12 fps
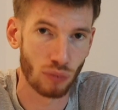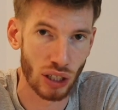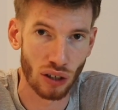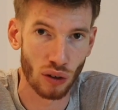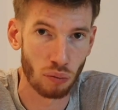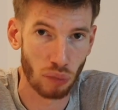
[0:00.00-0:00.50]
we
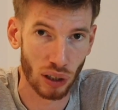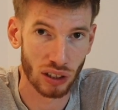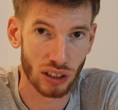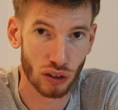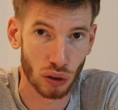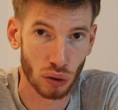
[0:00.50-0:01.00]
know,
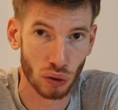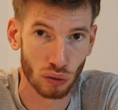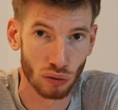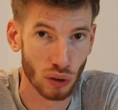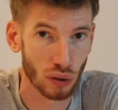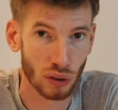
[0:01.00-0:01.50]
bonded to
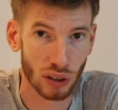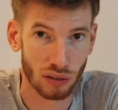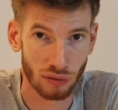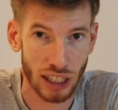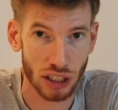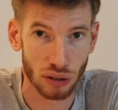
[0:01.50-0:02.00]
rural and
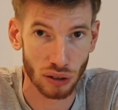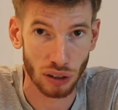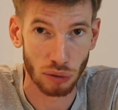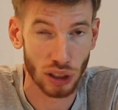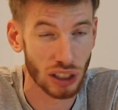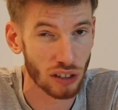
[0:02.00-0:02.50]
regional
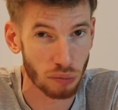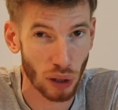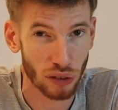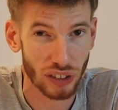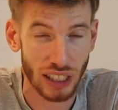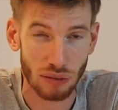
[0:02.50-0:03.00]
communities mostly,